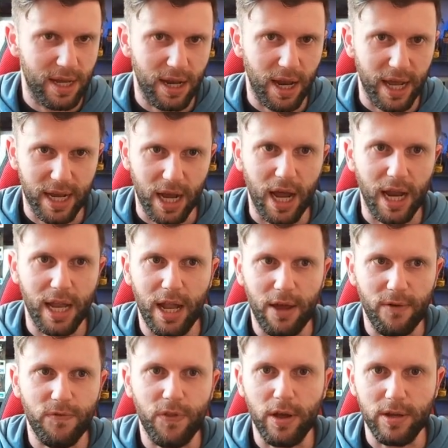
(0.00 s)
Like I
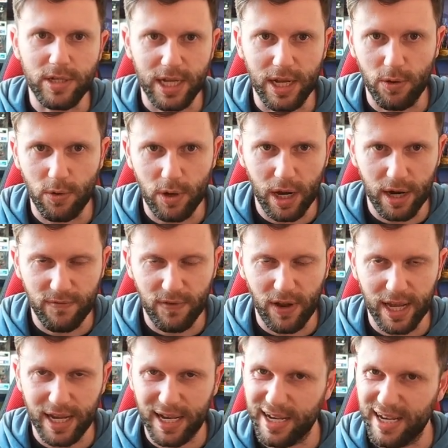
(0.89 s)
love those little kind of
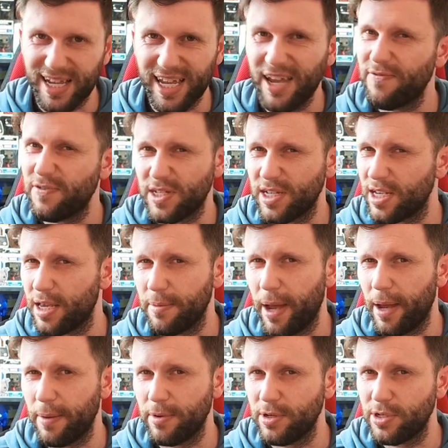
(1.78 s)
like gifts that
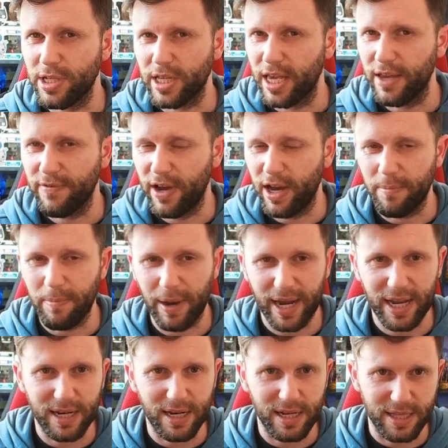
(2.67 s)
Kabam used to give out
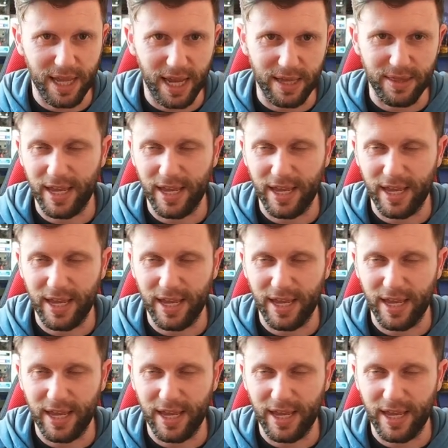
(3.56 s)
back in the day.